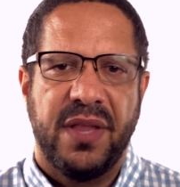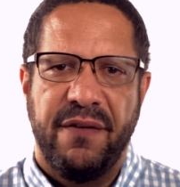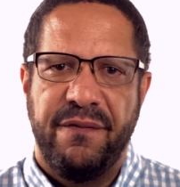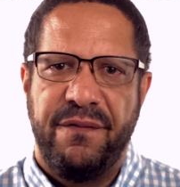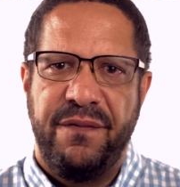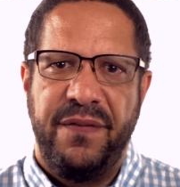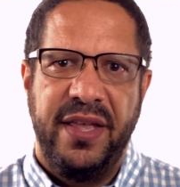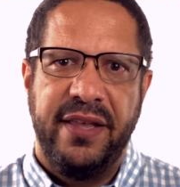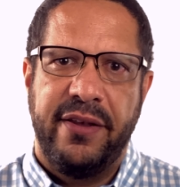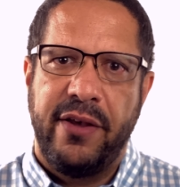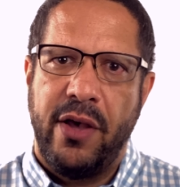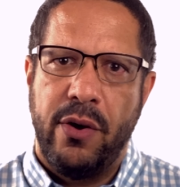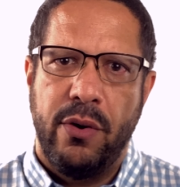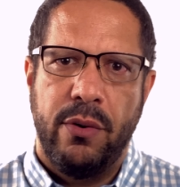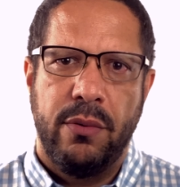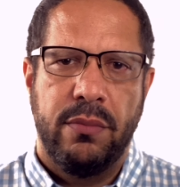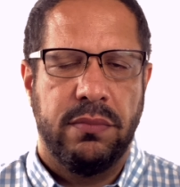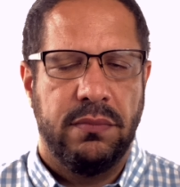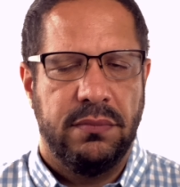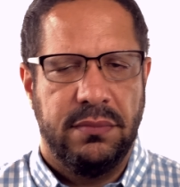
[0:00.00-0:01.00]

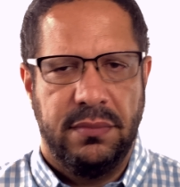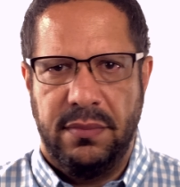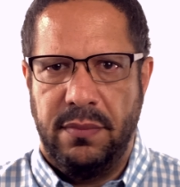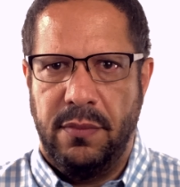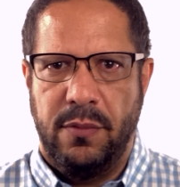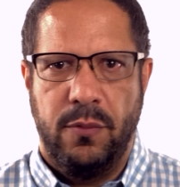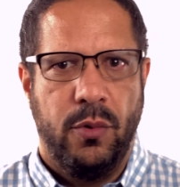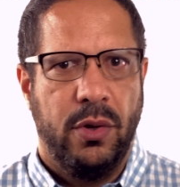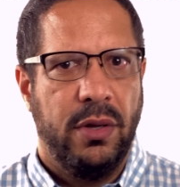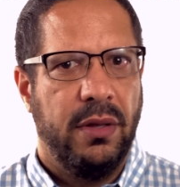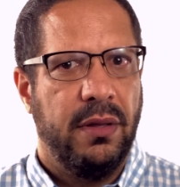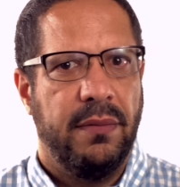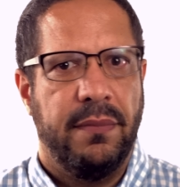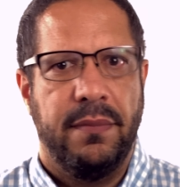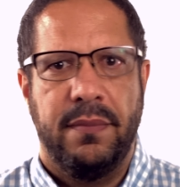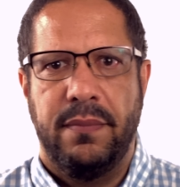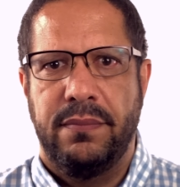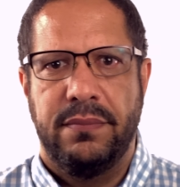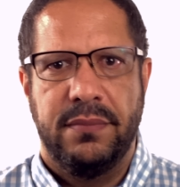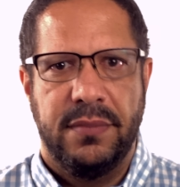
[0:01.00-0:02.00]
FICO will
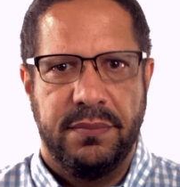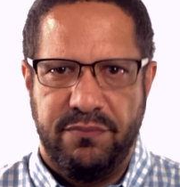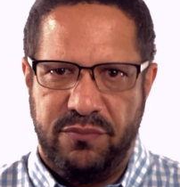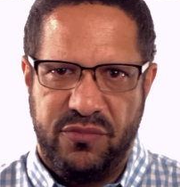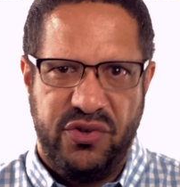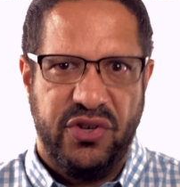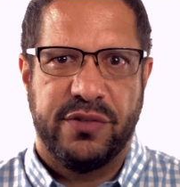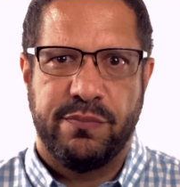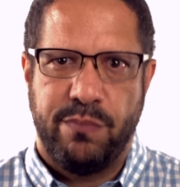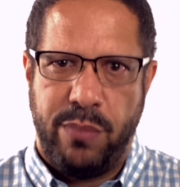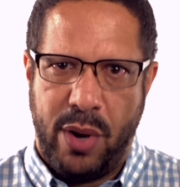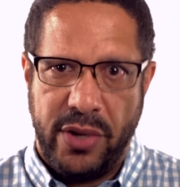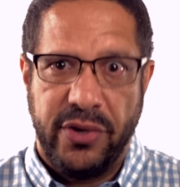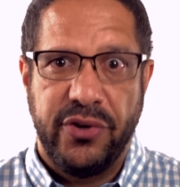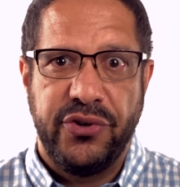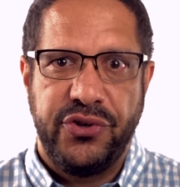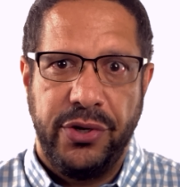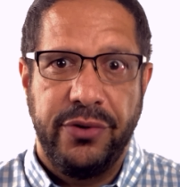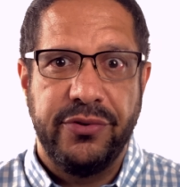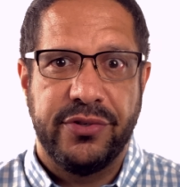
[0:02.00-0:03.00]
just
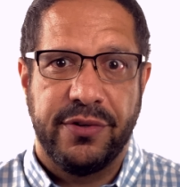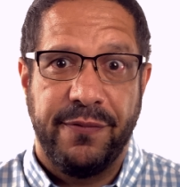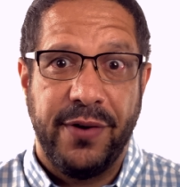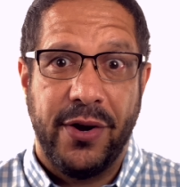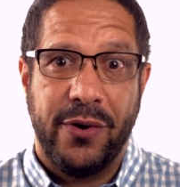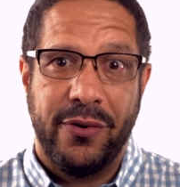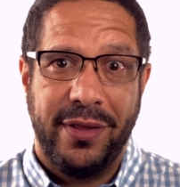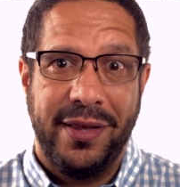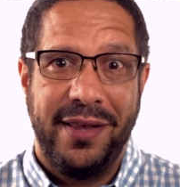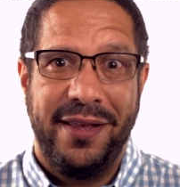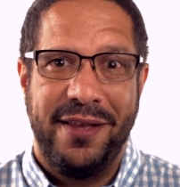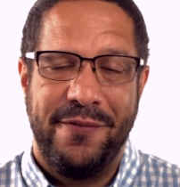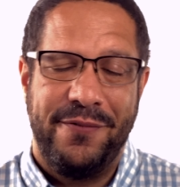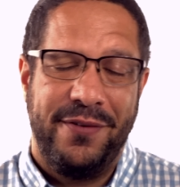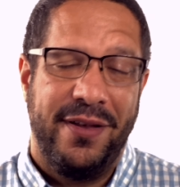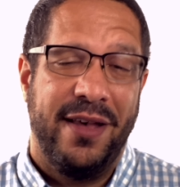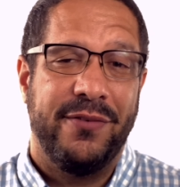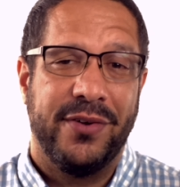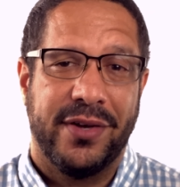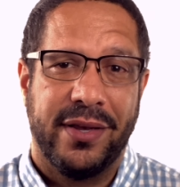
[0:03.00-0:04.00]
punish you severely if
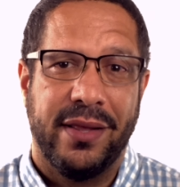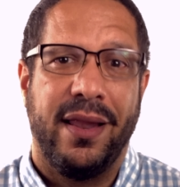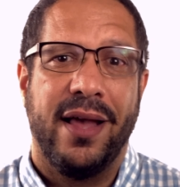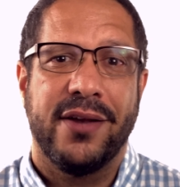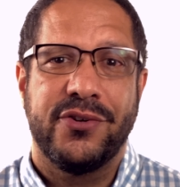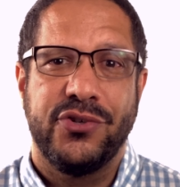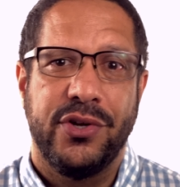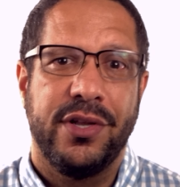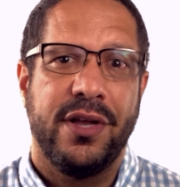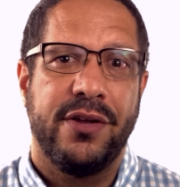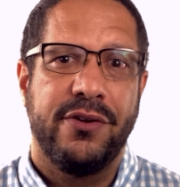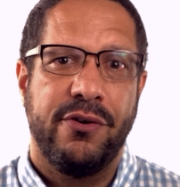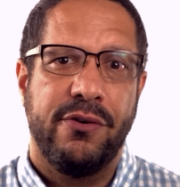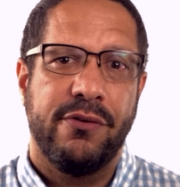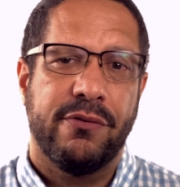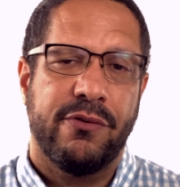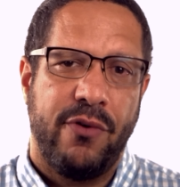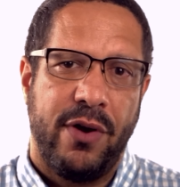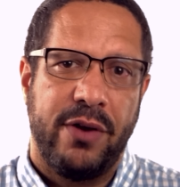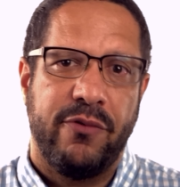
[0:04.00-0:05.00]
you have a collection on your
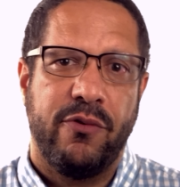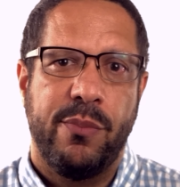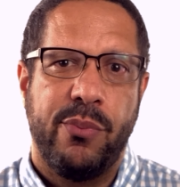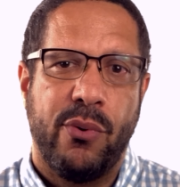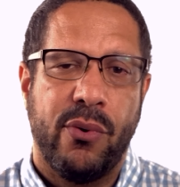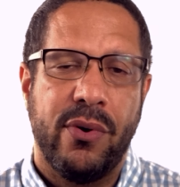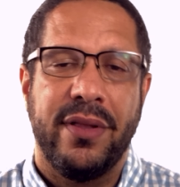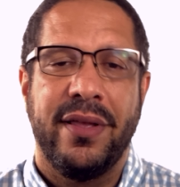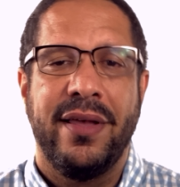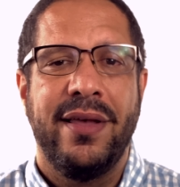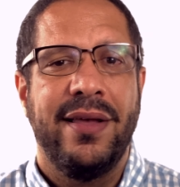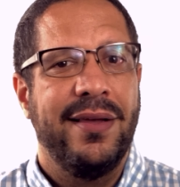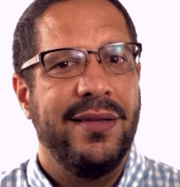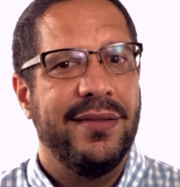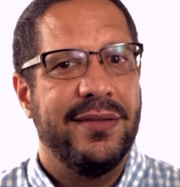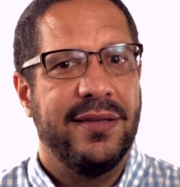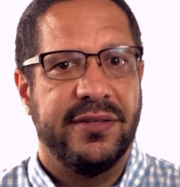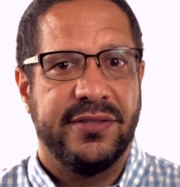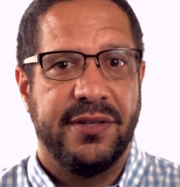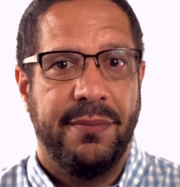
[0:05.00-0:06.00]
credit report.
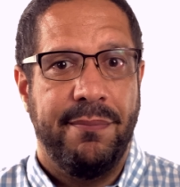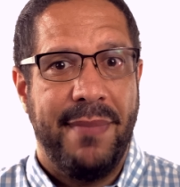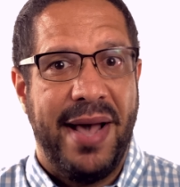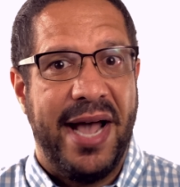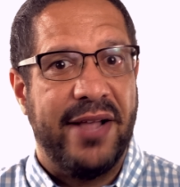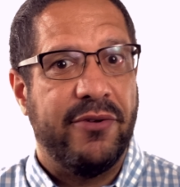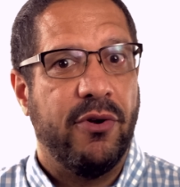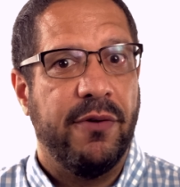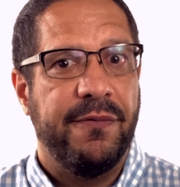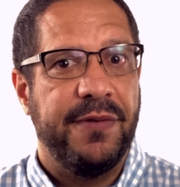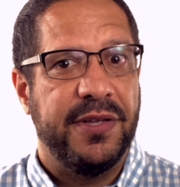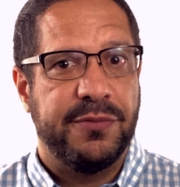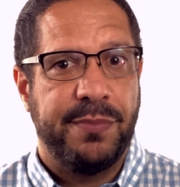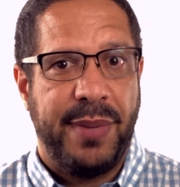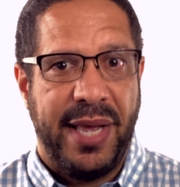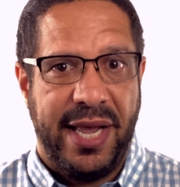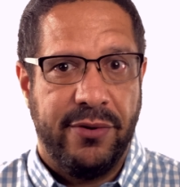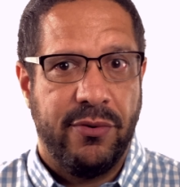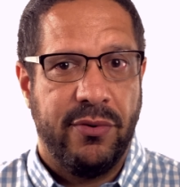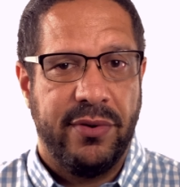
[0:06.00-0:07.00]
Doesn't matter if it's
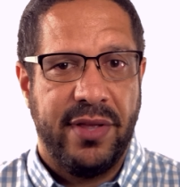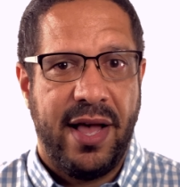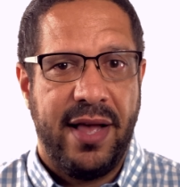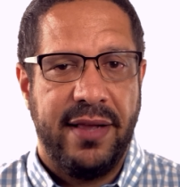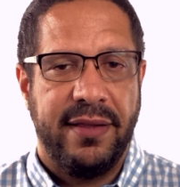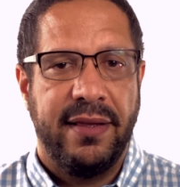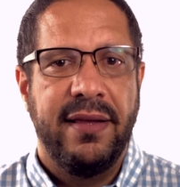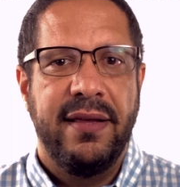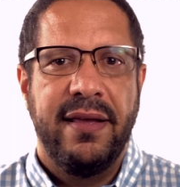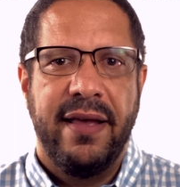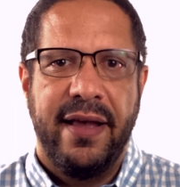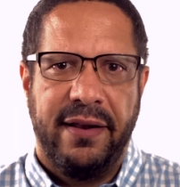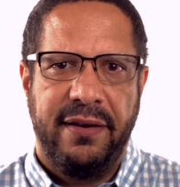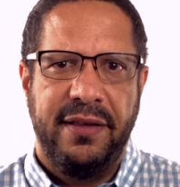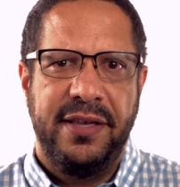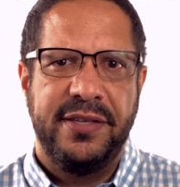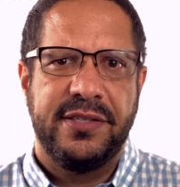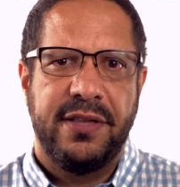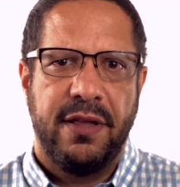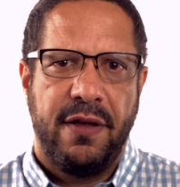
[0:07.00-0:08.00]
paid or not, at
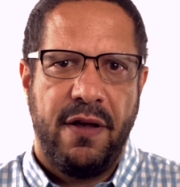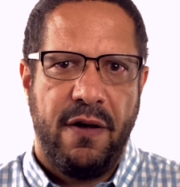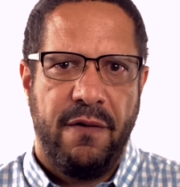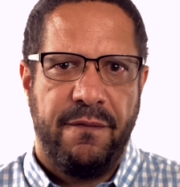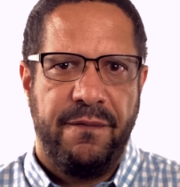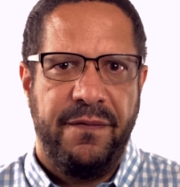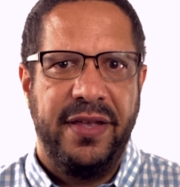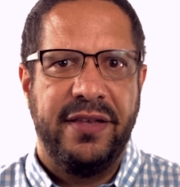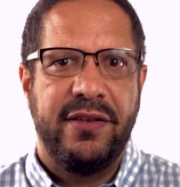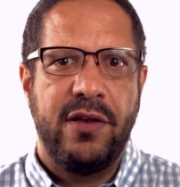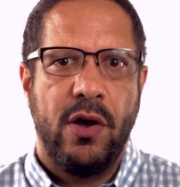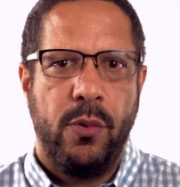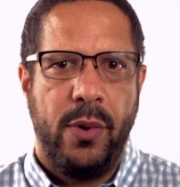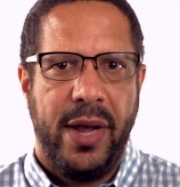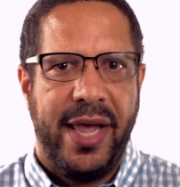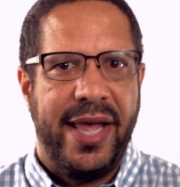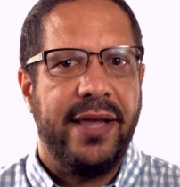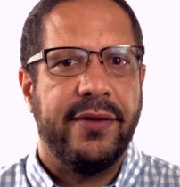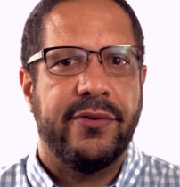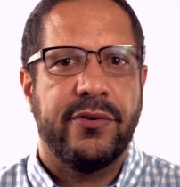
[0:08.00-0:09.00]
least a FICO
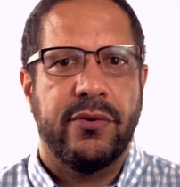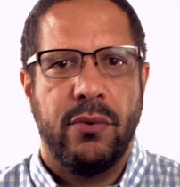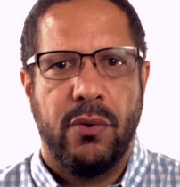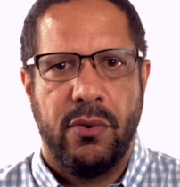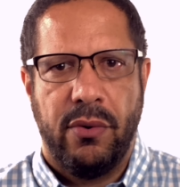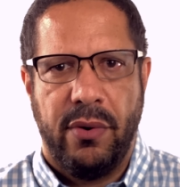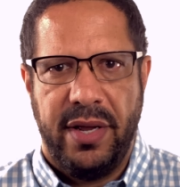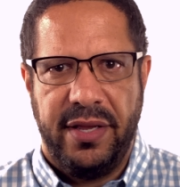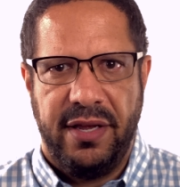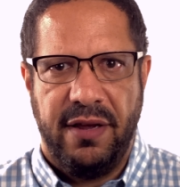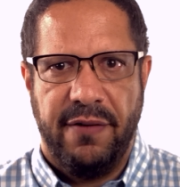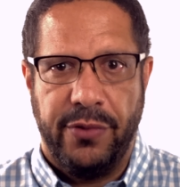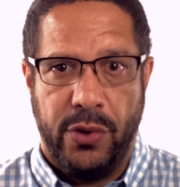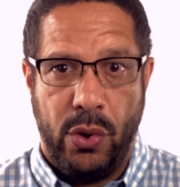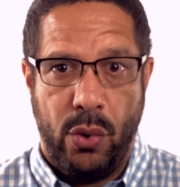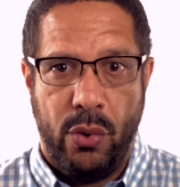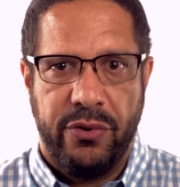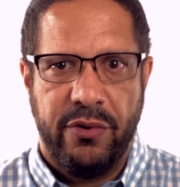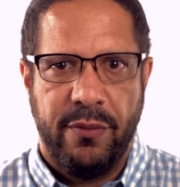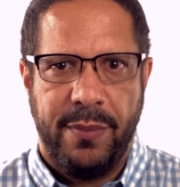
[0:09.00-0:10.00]
8 or any of the
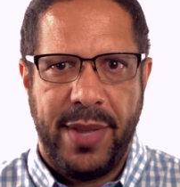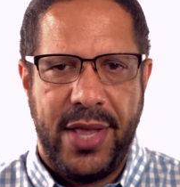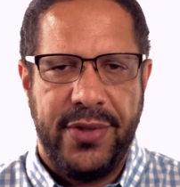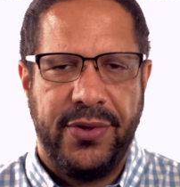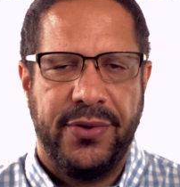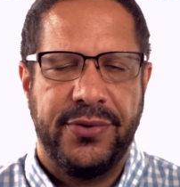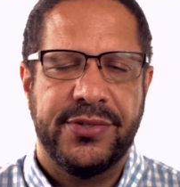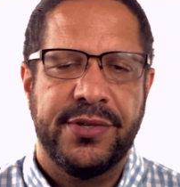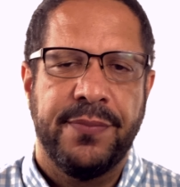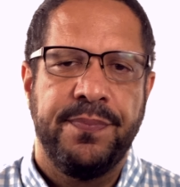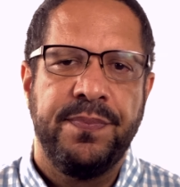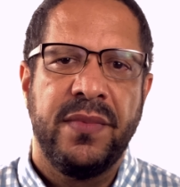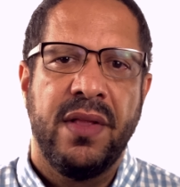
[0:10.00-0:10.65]
older models.